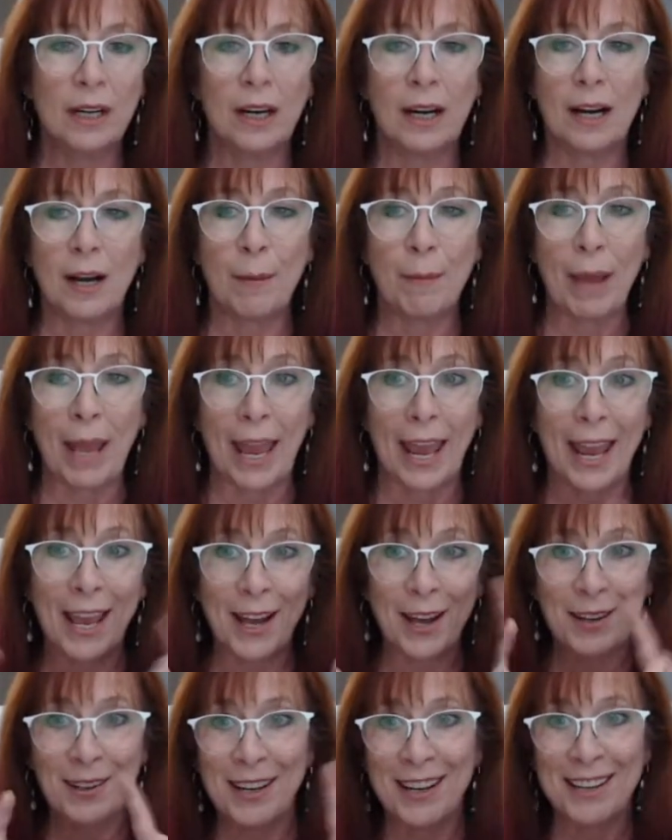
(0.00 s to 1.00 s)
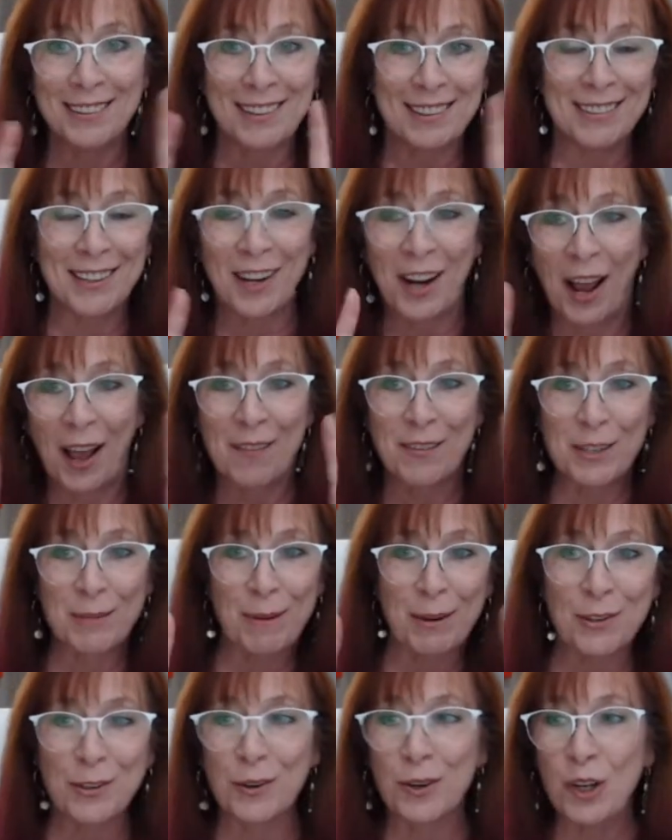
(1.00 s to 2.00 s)
And as I said, I have a
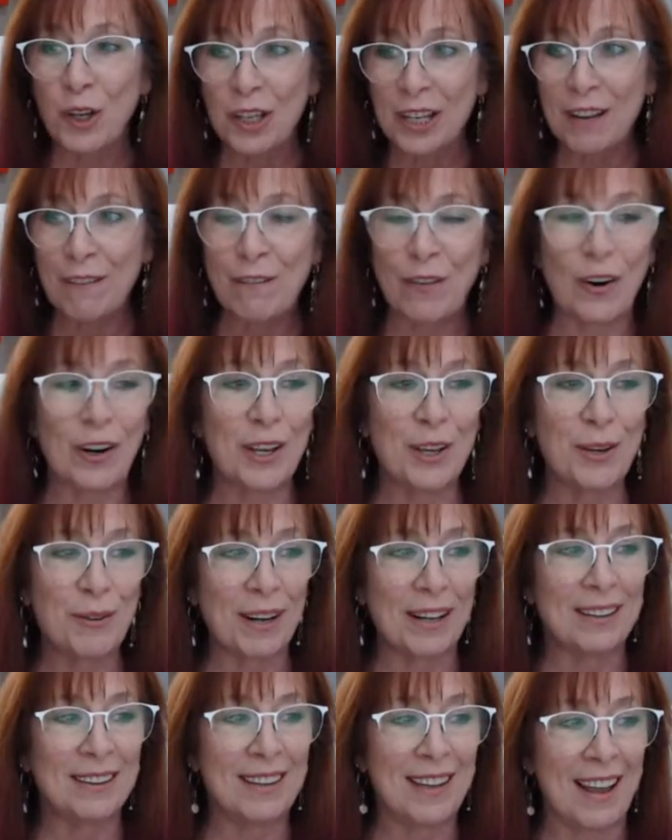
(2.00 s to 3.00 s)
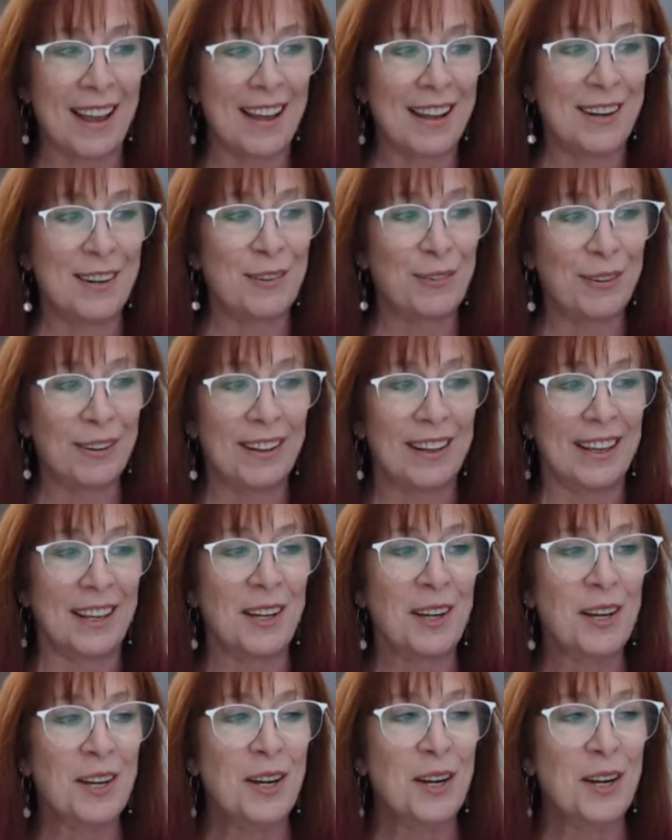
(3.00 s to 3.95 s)
special goodie for you at the end, really.